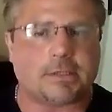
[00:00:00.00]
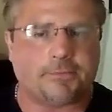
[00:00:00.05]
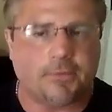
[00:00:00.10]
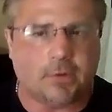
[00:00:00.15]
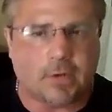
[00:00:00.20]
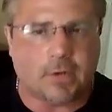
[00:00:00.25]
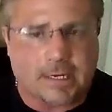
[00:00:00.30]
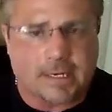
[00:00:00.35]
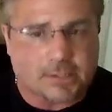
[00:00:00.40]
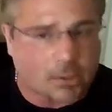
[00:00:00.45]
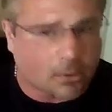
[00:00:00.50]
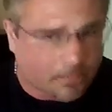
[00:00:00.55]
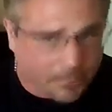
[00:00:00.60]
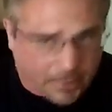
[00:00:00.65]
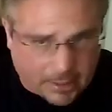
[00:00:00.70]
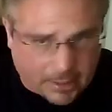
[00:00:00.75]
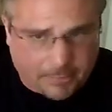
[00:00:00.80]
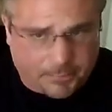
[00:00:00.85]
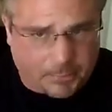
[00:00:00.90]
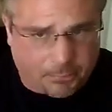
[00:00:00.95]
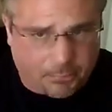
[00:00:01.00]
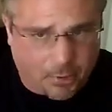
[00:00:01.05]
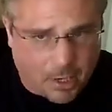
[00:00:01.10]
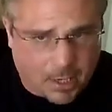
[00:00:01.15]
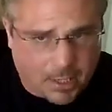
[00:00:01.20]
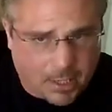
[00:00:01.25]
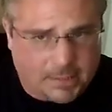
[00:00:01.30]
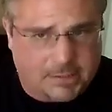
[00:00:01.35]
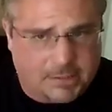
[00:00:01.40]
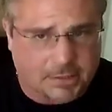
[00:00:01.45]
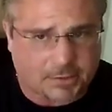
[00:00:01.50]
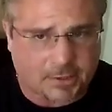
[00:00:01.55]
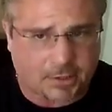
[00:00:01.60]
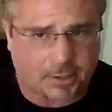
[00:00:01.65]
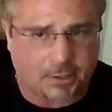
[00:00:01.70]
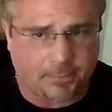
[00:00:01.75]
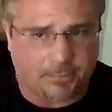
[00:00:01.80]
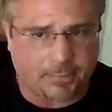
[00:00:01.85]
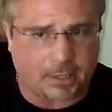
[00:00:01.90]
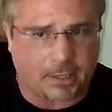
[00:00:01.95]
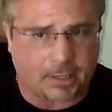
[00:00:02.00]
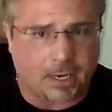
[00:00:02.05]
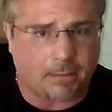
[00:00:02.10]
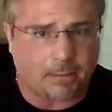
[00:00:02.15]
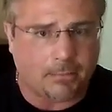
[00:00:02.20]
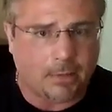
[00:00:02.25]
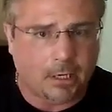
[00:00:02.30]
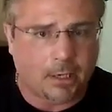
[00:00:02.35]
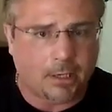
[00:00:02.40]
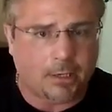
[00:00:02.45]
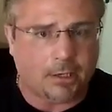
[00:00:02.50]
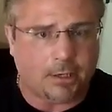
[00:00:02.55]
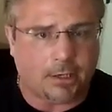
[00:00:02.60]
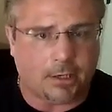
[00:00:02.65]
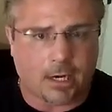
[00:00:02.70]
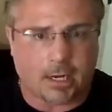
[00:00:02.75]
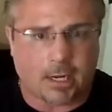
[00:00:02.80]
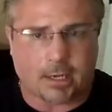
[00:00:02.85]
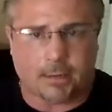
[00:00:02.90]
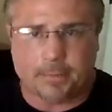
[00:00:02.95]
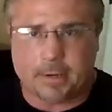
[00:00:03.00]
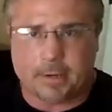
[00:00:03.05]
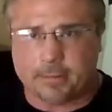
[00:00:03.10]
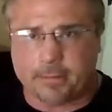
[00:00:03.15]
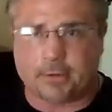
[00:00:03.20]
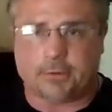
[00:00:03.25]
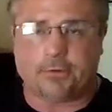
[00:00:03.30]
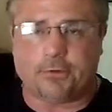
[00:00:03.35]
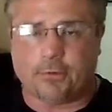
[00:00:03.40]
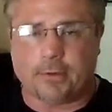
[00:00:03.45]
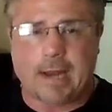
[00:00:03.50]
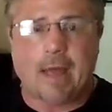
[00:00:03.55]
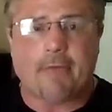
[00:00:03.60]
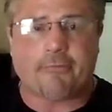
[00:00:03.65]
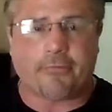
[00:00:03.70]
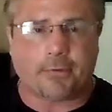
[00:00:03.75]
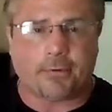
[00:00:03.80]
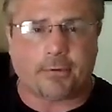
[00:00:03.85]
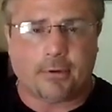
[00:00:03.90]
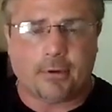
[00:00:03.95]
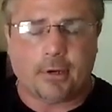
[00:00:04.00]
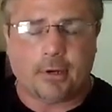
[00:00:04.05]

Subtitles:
If you guys don't pick up the products I tell you to pick up, you're not going to be able to do it ever.